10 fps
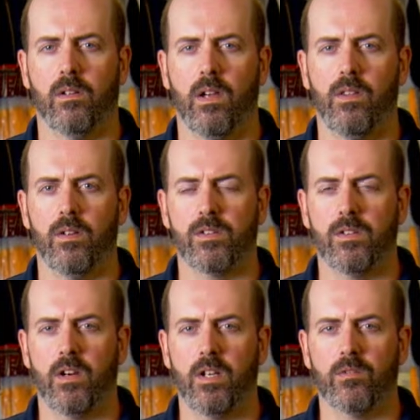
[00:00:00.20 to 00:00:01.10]
Hi there, it's
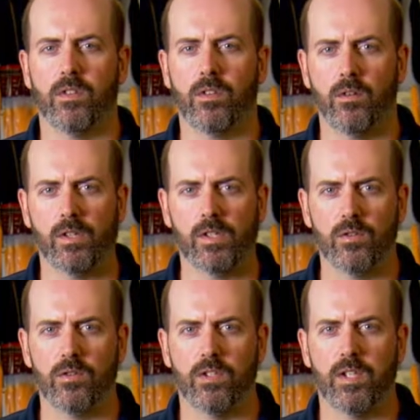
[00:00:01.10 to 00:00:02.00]
Scott here for the curling
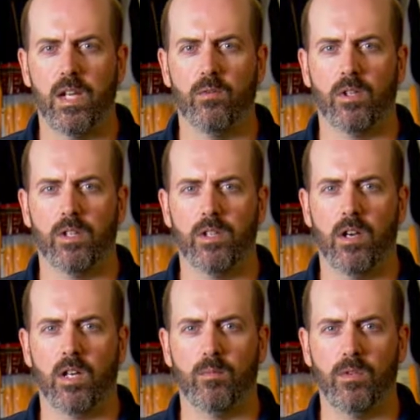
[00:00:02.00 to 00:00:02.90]
store, and today we're going to
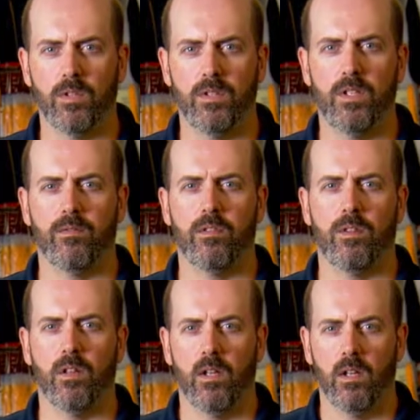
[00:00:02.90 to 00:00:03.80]
talk about the different
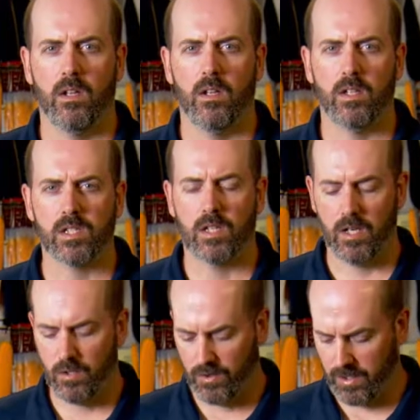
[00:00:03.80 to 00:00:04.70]

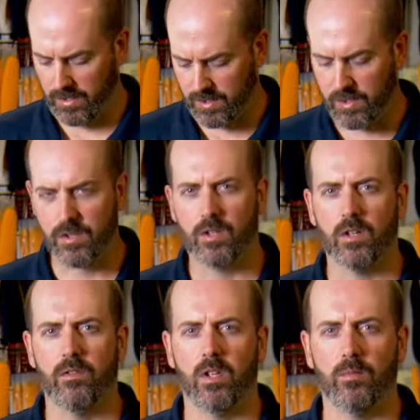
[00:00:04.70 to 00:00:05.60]
slider thicknesses that
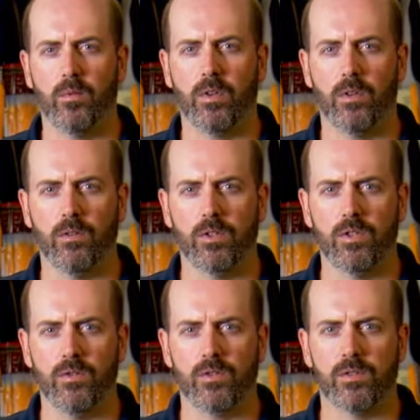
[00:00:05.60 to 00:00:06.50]
are available with curling
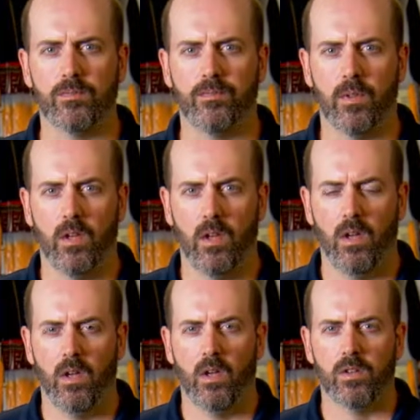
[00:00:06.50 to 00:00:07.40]
shoes.
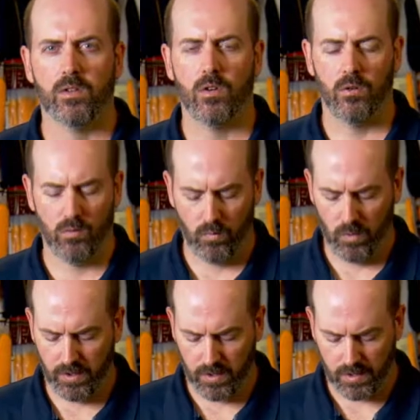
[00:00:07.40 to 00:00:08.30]
So
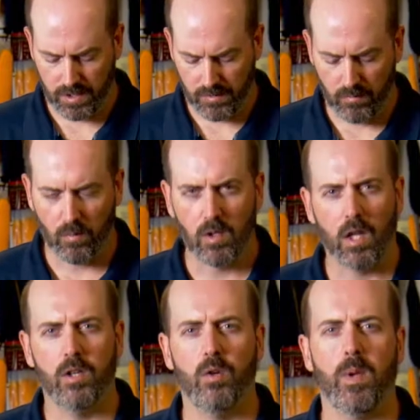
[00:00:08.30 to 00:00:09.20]
with this, well, a
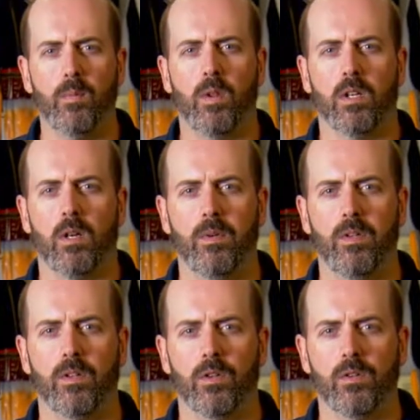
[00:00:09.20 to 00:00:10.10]
lot of new people that come
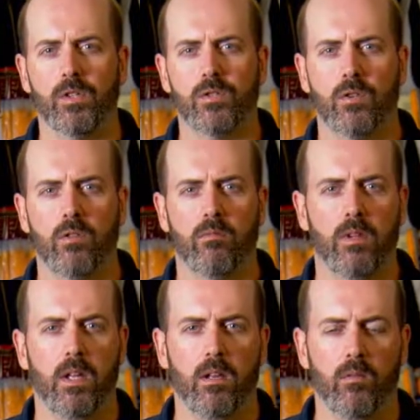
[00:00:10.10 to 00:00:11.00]
into the curling store,
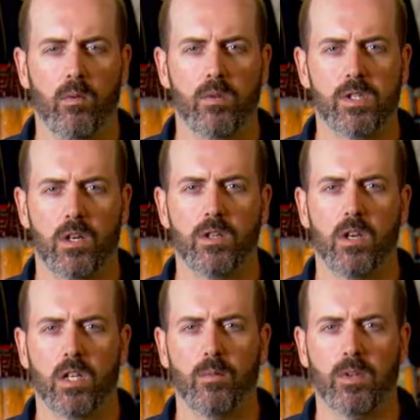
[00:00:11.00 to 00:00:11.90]
when we start
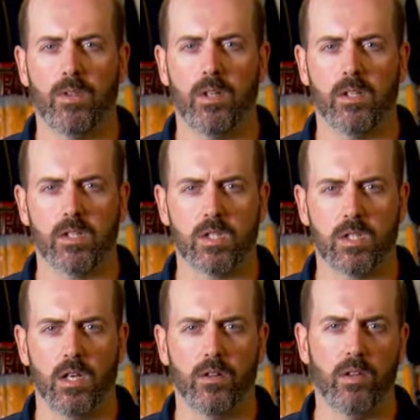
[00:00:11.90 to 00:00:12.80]
talking about the thickness of
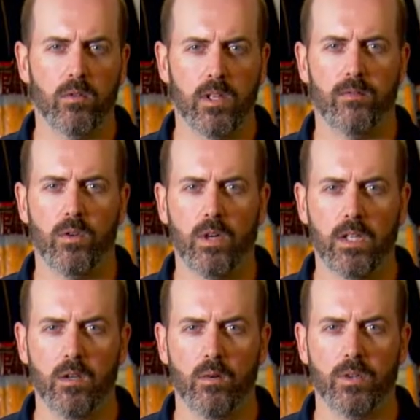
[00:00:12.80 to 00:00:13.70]
slider, they really have no
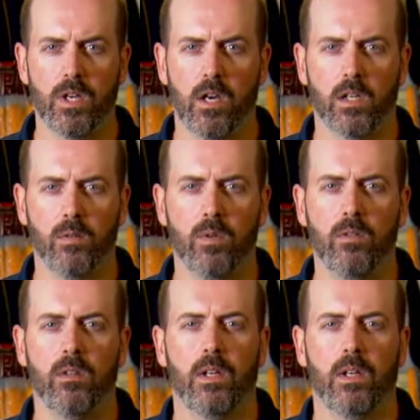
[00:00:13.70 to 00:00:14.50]
idea what we're talking about.